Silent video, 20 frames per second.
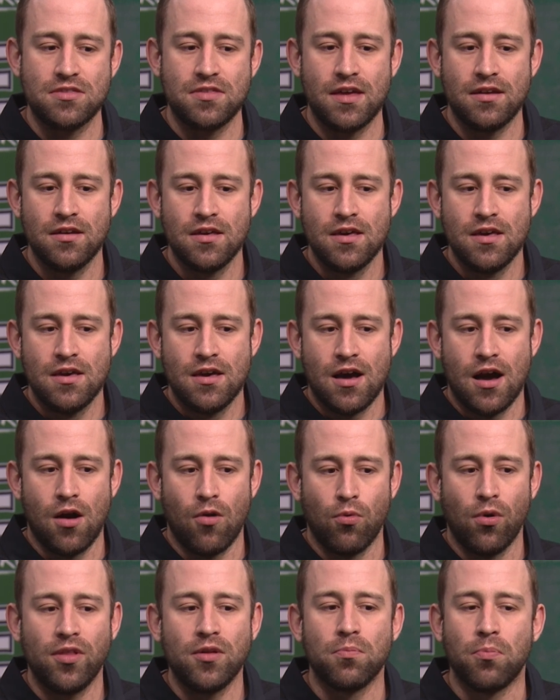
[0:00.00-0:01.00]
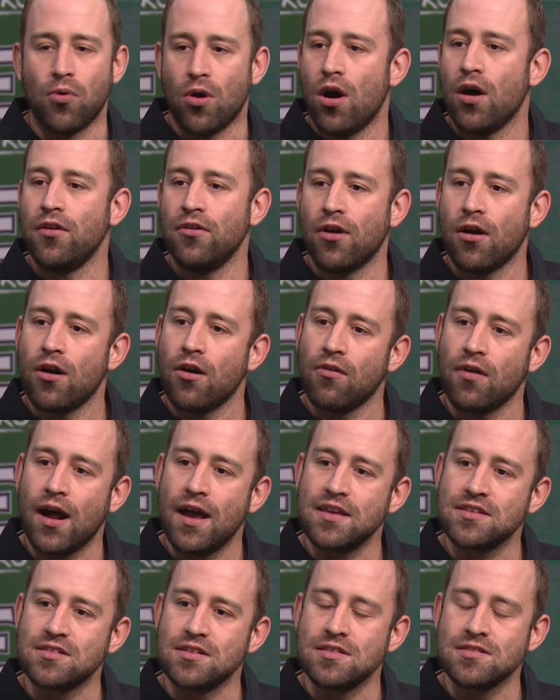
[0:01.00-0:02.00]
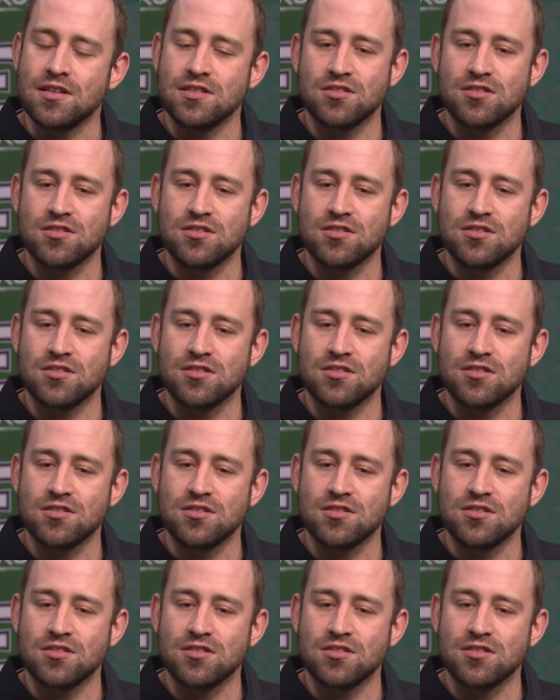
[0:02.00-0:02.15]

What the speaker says: that really broadened our horizons.